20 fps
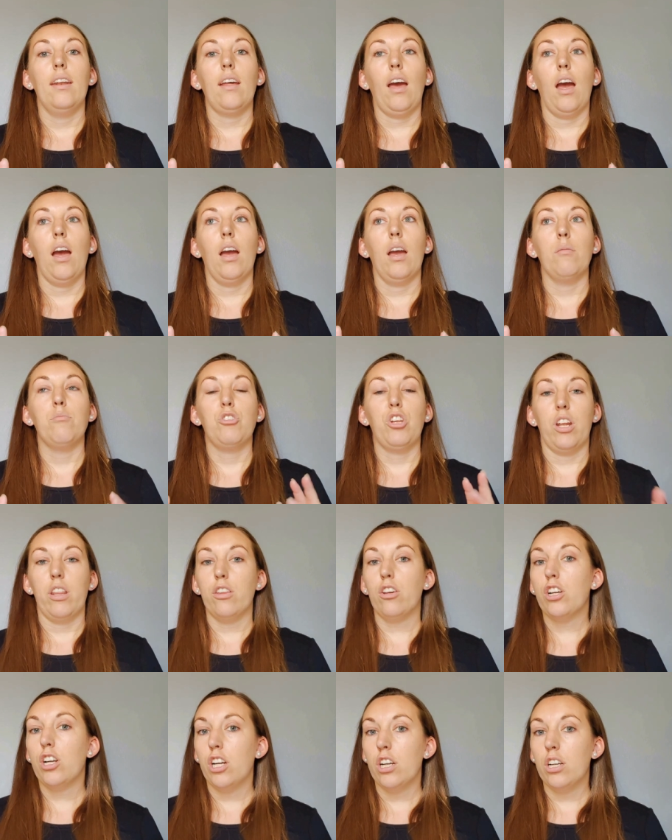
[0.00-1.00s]
And I'm
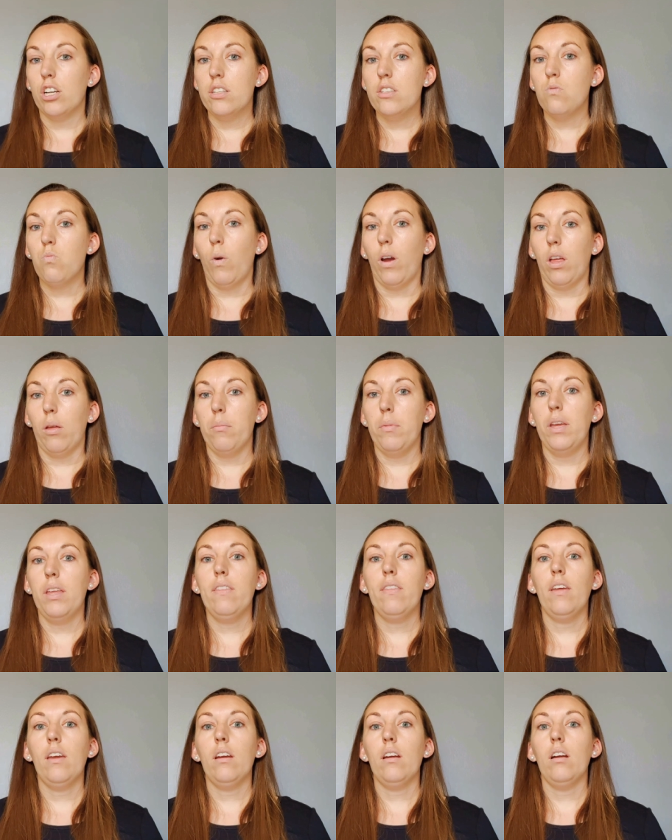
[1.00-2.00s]
shutting their curtains while I'm
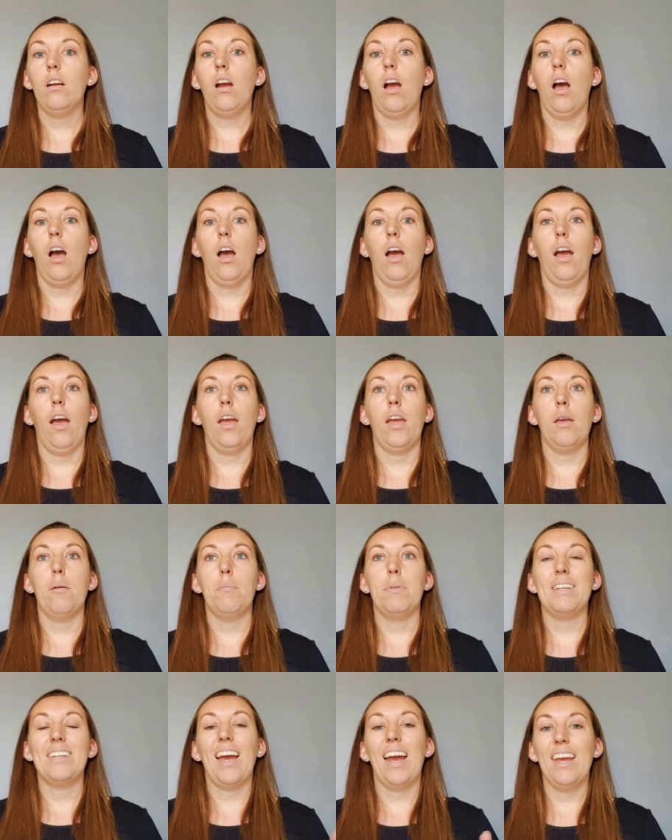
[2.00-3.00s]
in there.
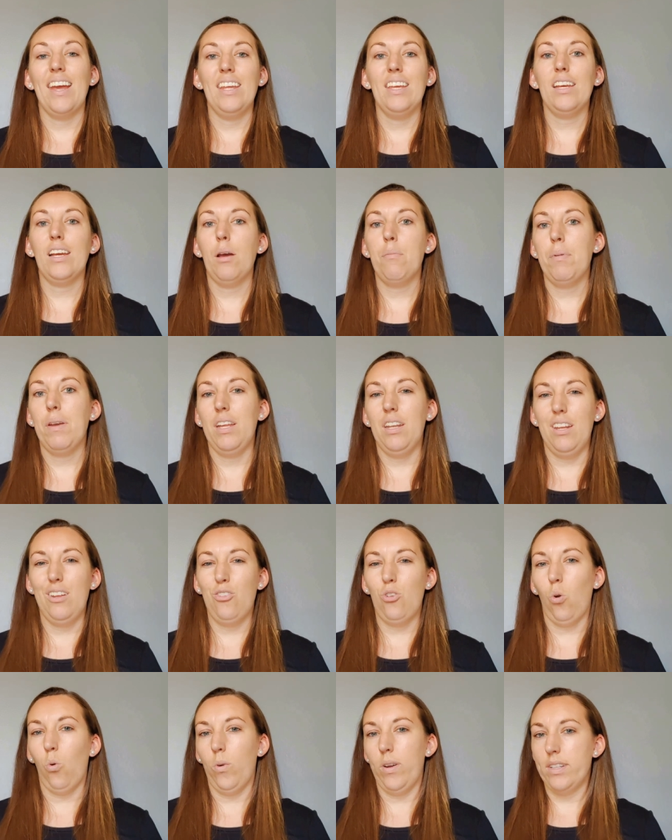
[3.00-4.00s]
I'm tidying up
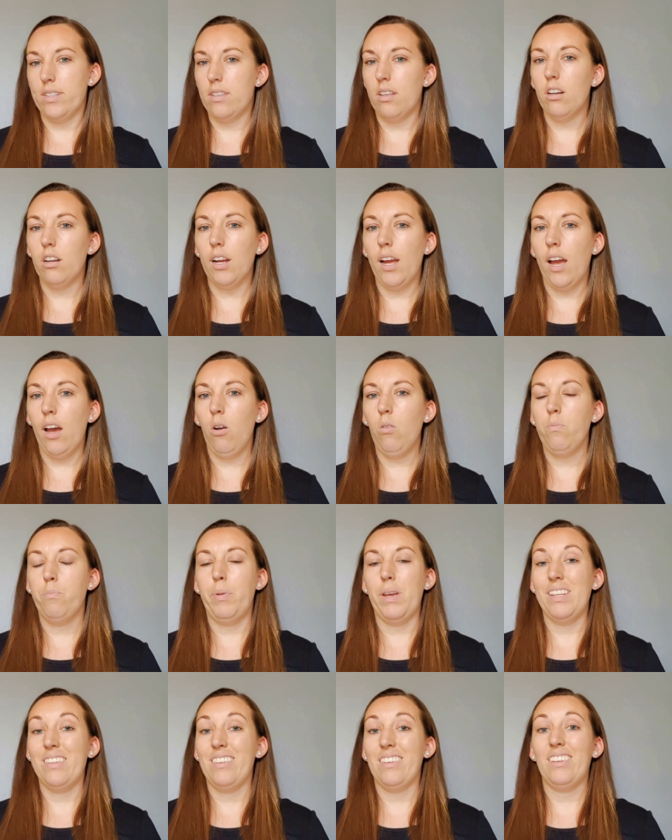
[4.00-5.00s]
any toys that are
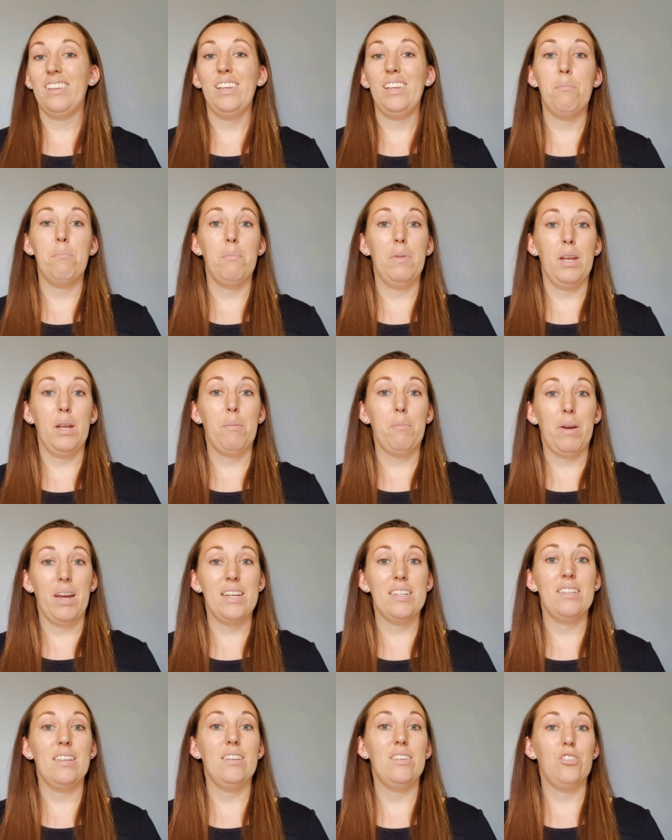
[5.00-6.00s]
out, basically
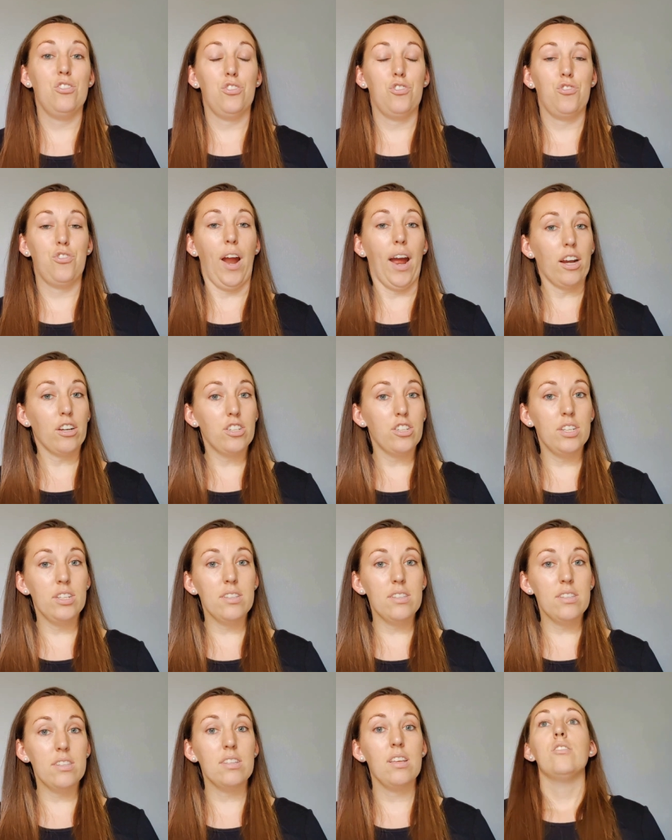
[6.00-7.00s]
minimizing
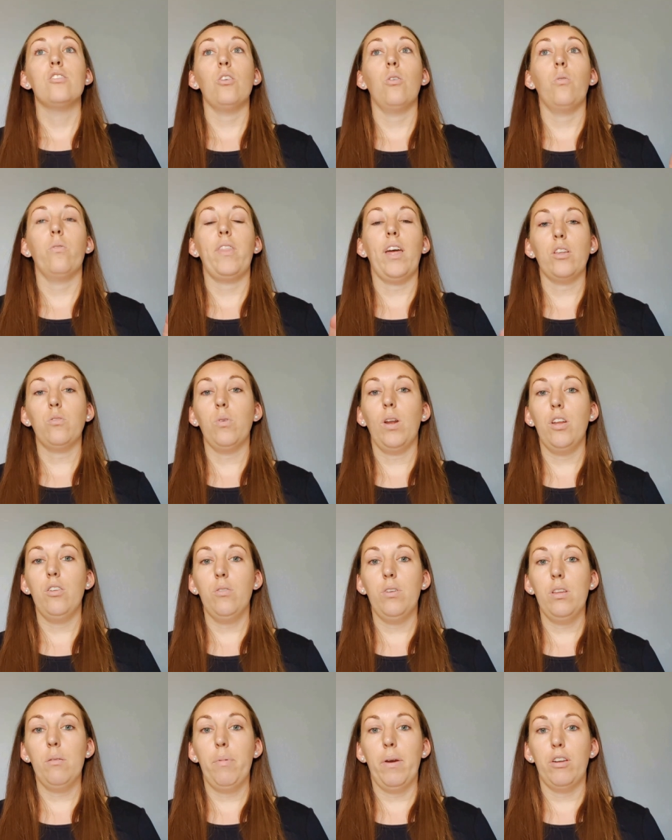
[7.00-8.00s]
distractions. So that's what I
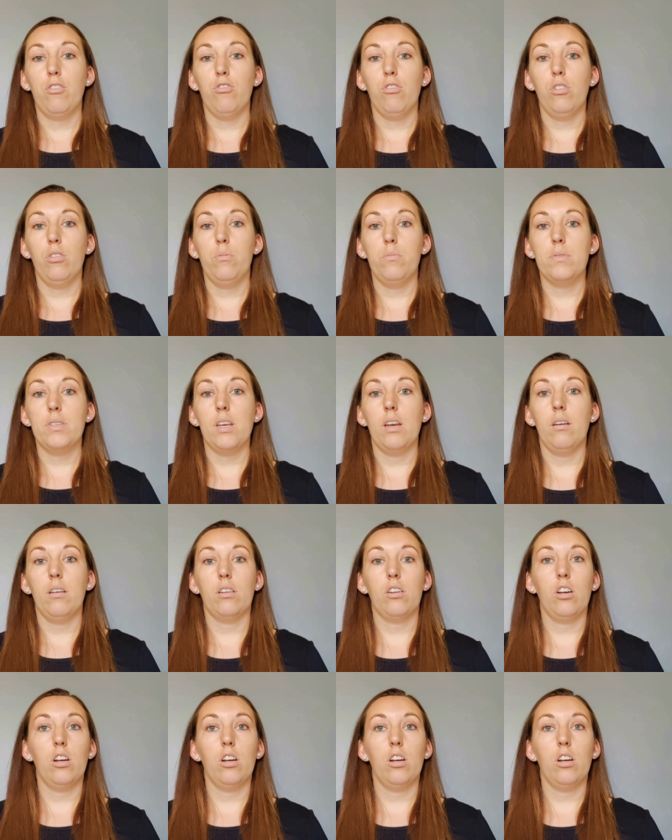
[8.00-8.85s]
do in the bedrooms